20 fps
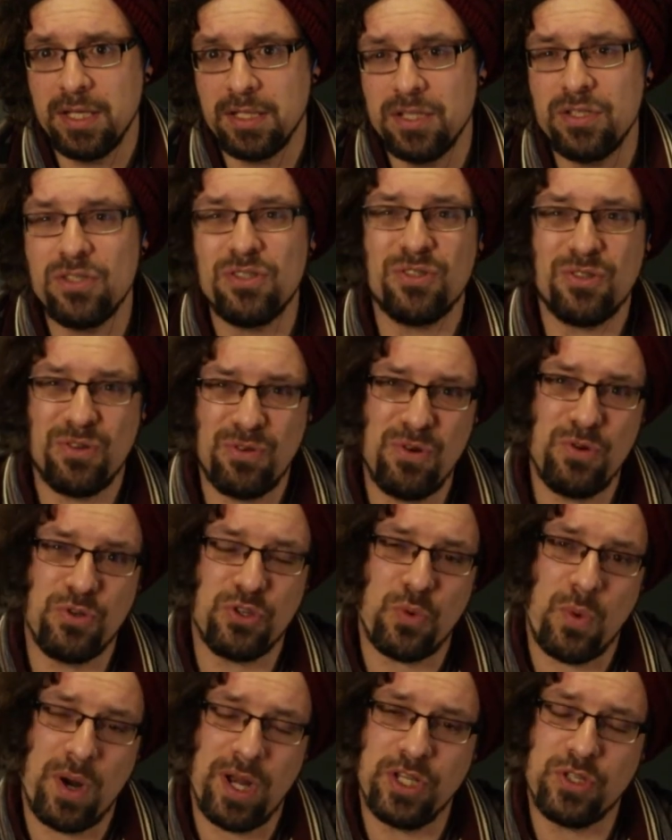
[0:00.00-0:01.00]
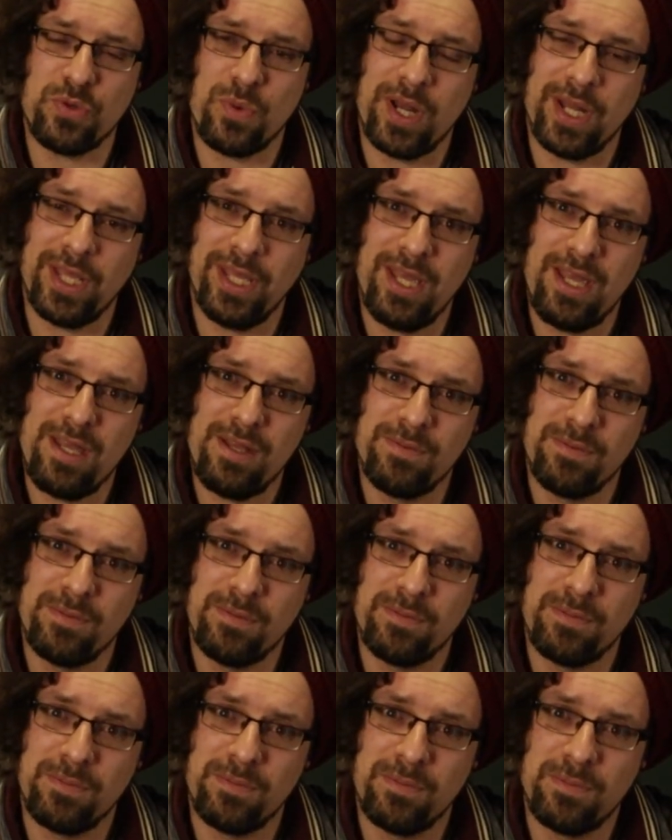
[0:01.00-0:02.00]
And screw 2020, yeah?
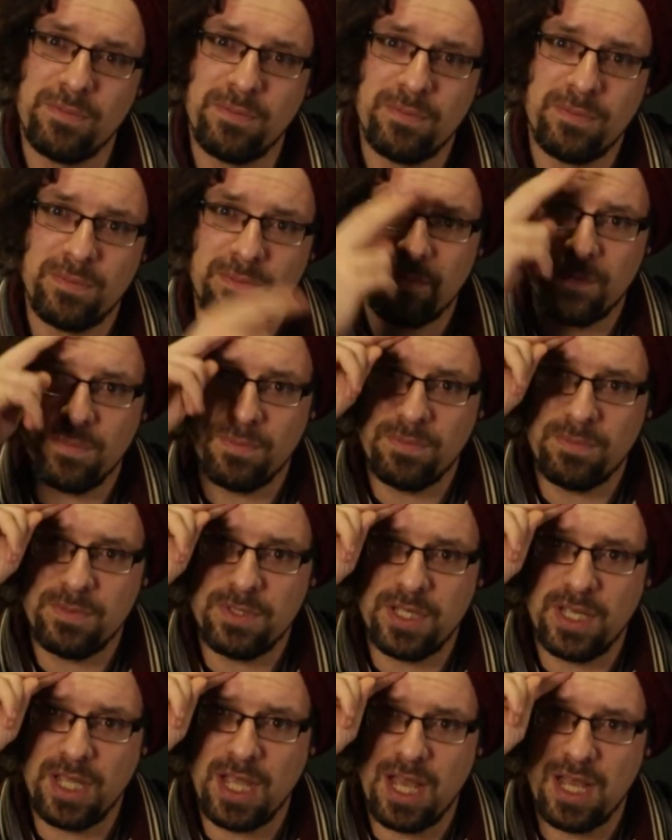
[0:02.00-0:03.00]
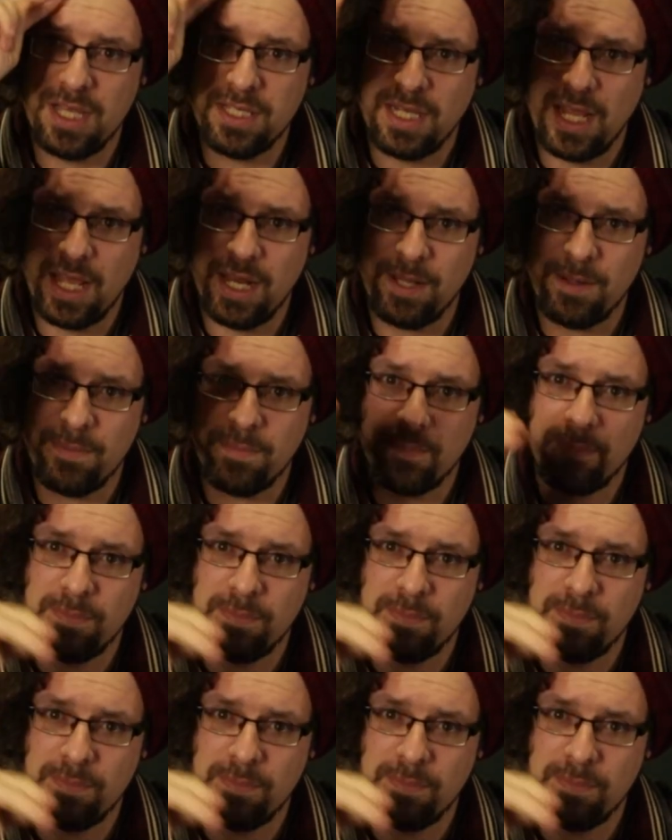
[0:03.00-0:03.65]
See you guys later.